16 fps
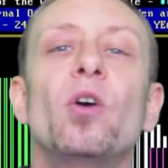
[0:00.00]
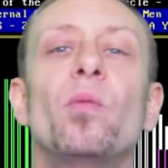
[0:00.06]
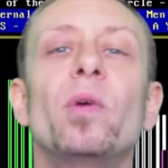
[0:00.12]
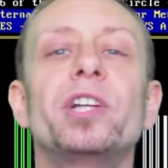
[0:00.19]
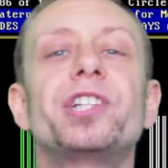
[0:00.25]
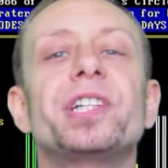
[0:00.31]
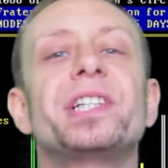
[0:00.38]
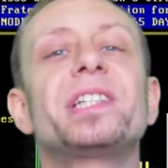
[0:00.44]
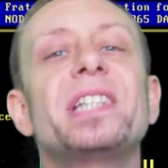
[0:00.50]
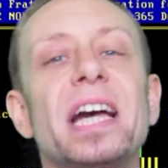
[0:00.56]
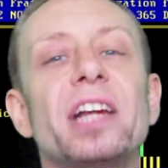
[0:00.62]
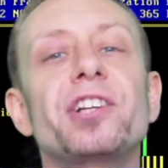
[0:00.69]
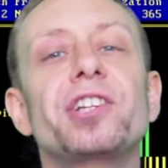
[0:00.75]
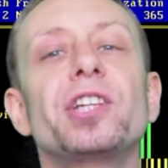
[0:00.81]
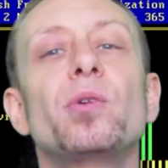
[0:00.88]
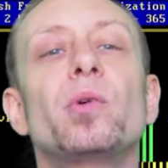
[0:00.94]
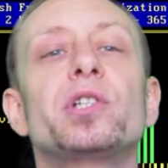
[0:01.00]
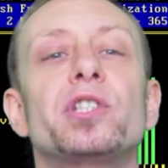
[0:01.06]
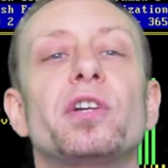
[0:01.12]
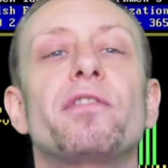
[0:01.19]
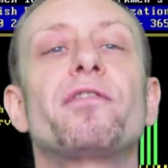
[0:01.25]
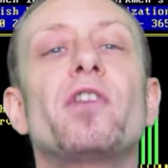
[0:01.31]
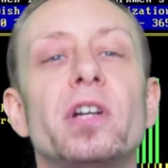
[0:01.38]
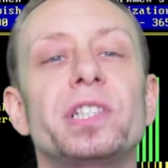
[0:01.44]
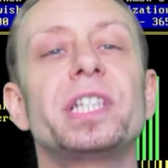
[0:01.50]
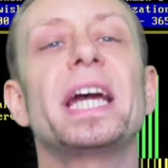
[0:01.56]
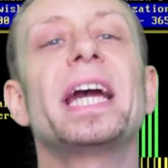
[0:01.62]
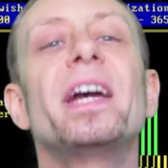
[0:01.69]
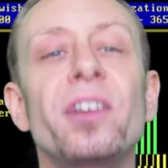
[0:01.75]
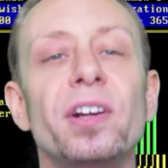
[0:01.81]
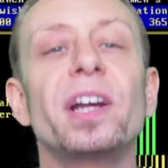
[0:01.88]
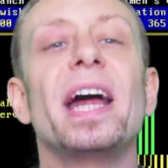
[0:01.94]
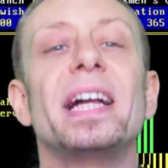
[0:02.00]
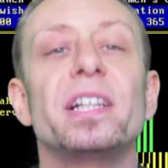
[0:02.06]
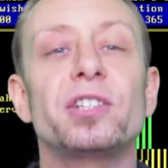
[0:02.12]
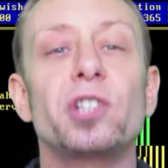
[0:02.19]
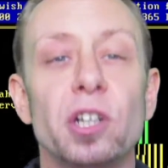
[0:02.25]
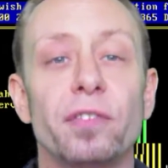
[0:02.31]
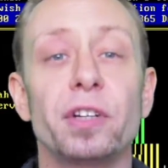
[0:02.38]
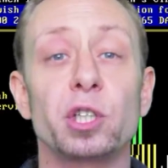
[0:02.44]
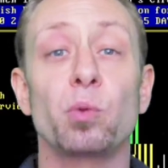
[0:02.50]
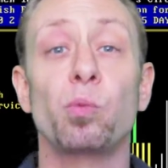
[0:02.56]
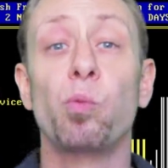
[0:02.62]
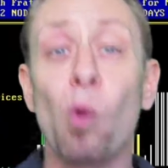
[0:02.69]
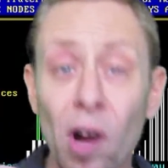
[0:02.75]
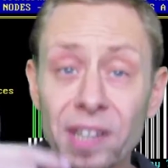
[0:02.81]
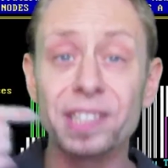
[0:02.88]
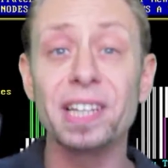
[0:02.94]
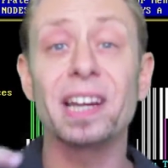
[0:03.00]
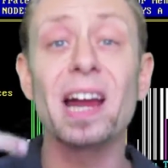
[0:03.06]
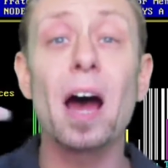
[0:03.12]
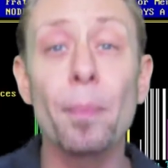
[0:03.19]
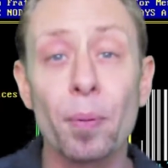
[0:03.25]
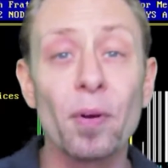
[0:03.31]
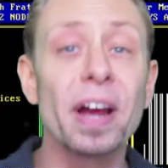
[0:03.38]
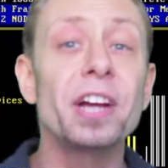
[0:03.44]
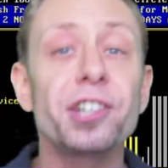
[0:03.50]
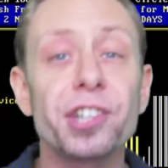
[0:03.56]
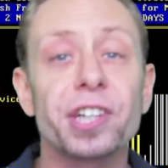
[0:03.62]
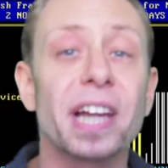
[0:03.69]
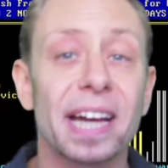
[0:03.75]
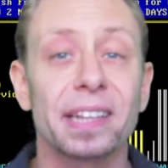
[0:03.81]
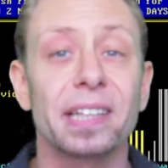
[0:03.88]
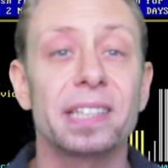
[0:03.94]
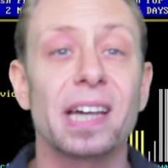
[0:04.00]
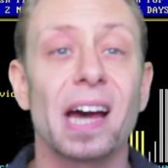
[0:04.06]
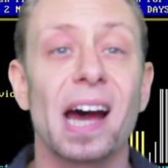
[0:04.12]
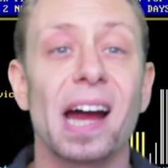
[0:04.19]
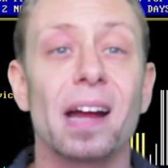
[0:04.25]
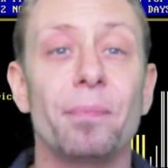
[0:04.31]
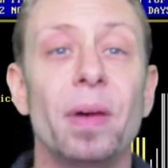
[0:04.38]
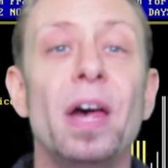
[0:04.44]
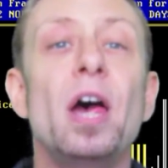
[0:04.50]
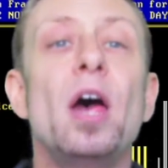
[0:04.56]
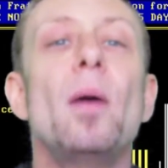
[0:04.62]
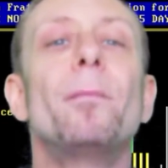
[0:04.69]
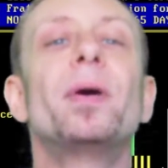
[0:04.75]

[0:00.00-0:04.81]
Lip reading: which essentially was the first internet service, was in operation at the time,